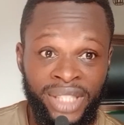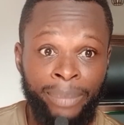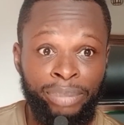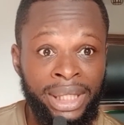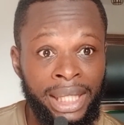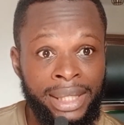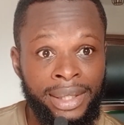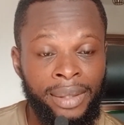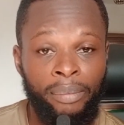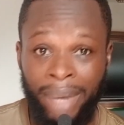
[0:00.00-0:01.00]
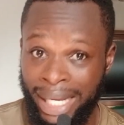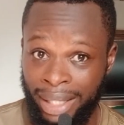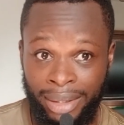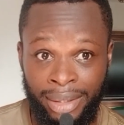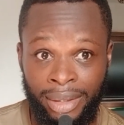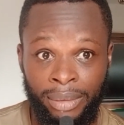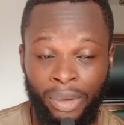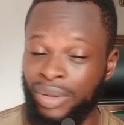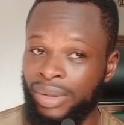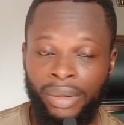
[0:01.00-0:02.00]
their biggest markets,
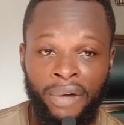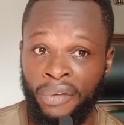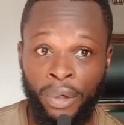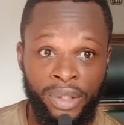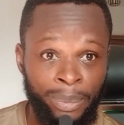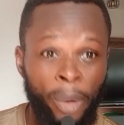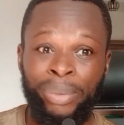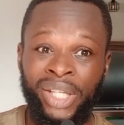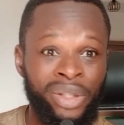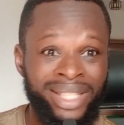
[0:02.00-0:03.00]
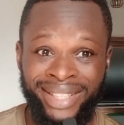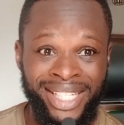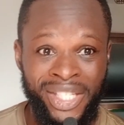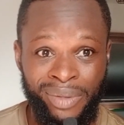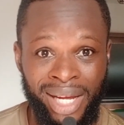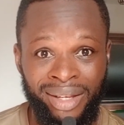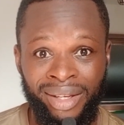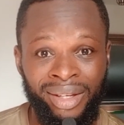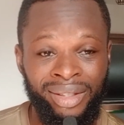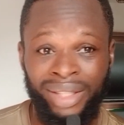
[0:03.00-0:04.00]
because of course the population in Nigeria
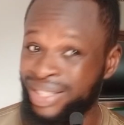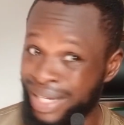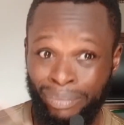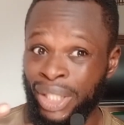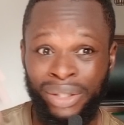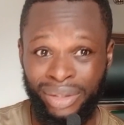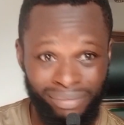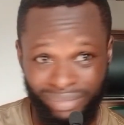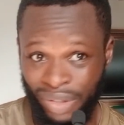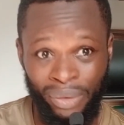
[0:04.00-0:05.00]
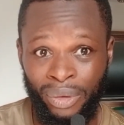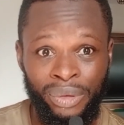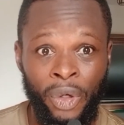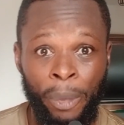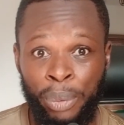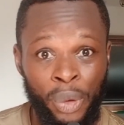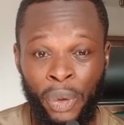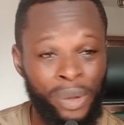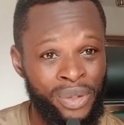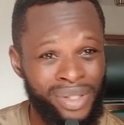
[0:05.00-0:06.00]
can make, you know, your
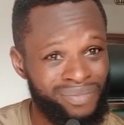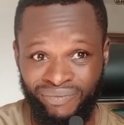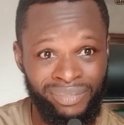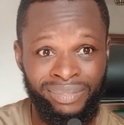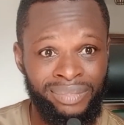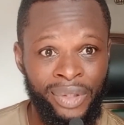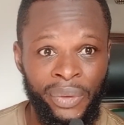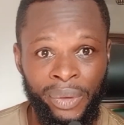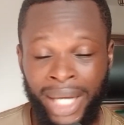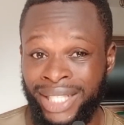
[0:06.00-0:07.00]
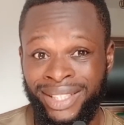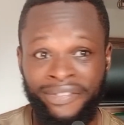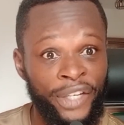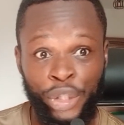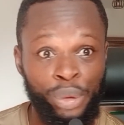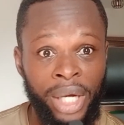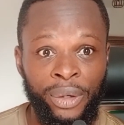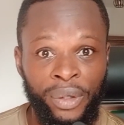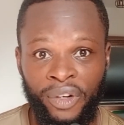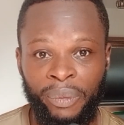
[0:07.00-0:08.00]
products, you know, can fetch you a
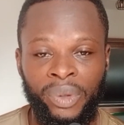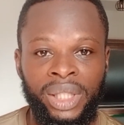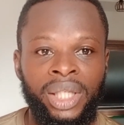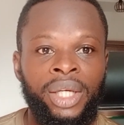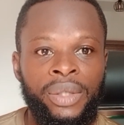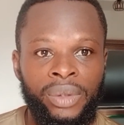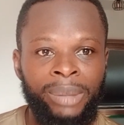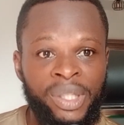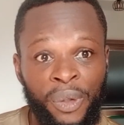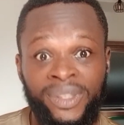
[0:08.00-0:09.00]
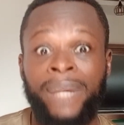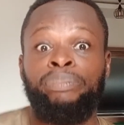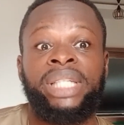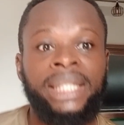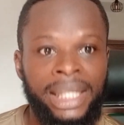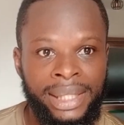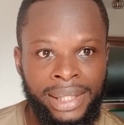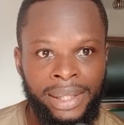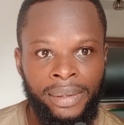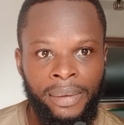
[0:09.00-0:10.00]
whole lot of money. So let me say one of their
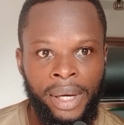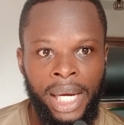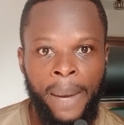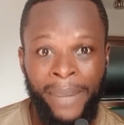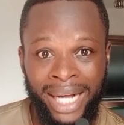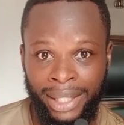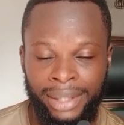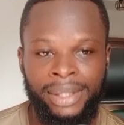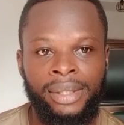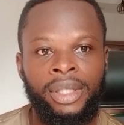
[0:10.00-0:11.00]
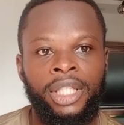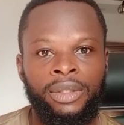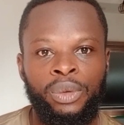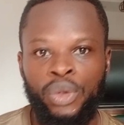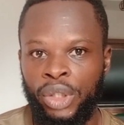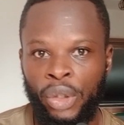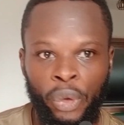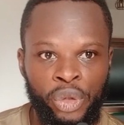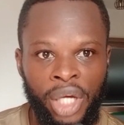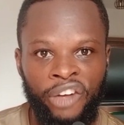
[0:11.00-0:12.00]
biggest markets due to the
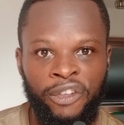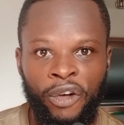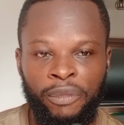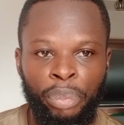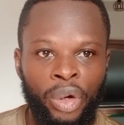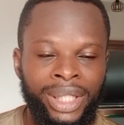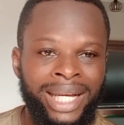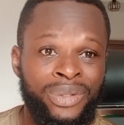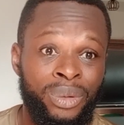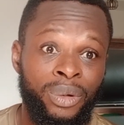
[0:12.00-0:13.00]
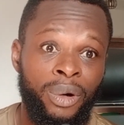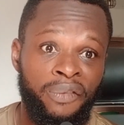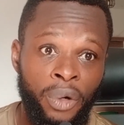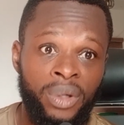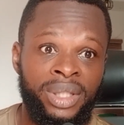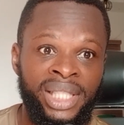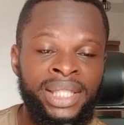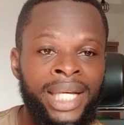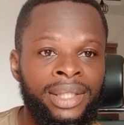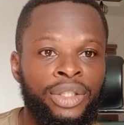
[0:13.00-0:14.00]
closure of border. So of course they
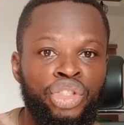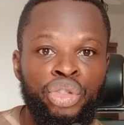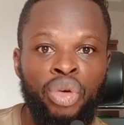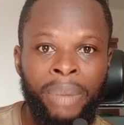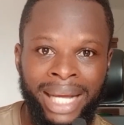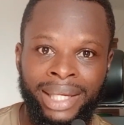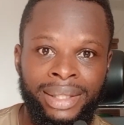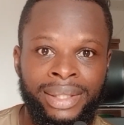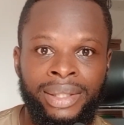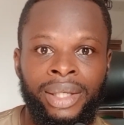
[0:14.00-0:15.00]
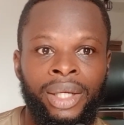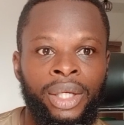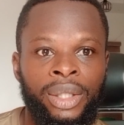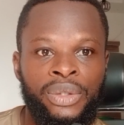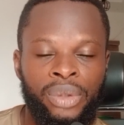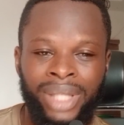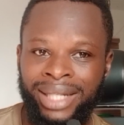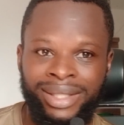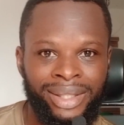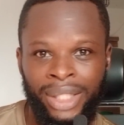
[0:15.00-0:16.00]
needed new markets so
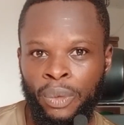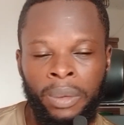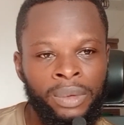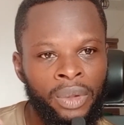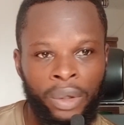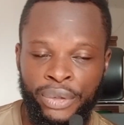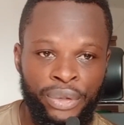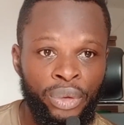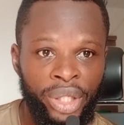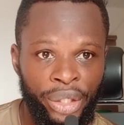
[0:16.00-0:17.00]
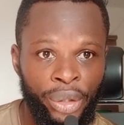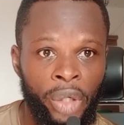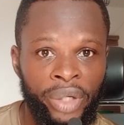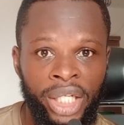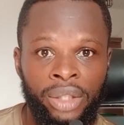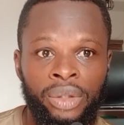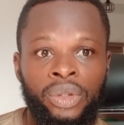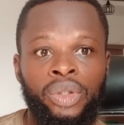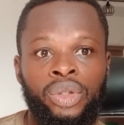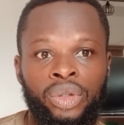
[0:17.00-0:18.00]
that they won't continue
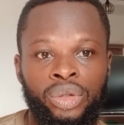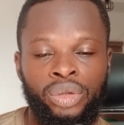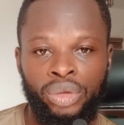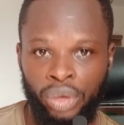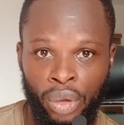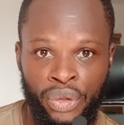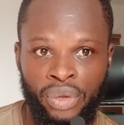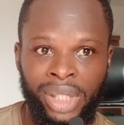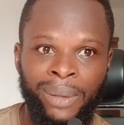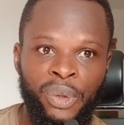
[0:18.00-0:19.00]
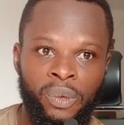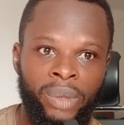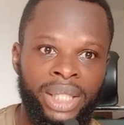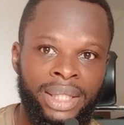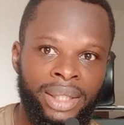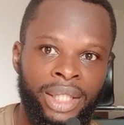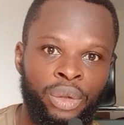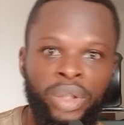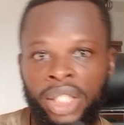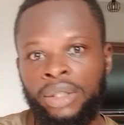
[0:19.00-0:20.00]
incurring loss. So that was when they
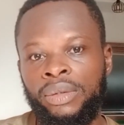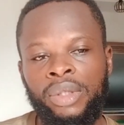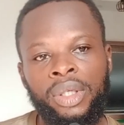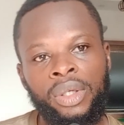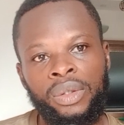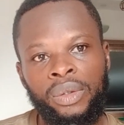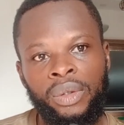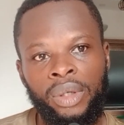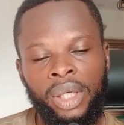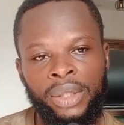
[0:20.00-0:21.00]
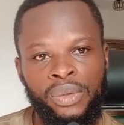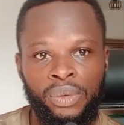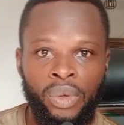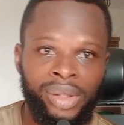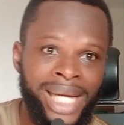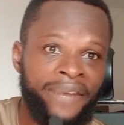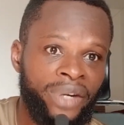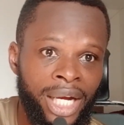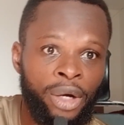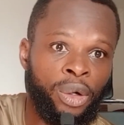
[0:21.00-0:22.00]
started looking to other
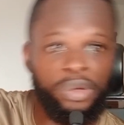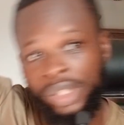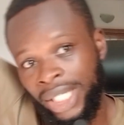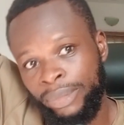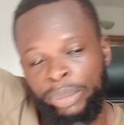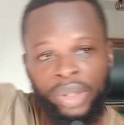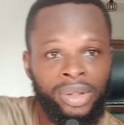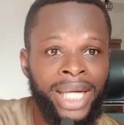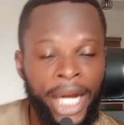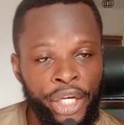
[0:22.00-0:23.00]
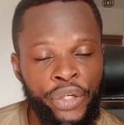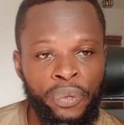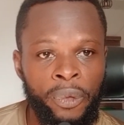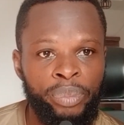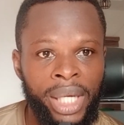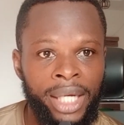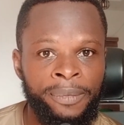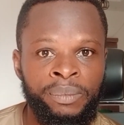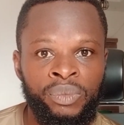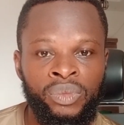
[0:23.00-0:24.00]
African countries and maybe other
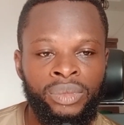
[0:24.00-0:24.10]
European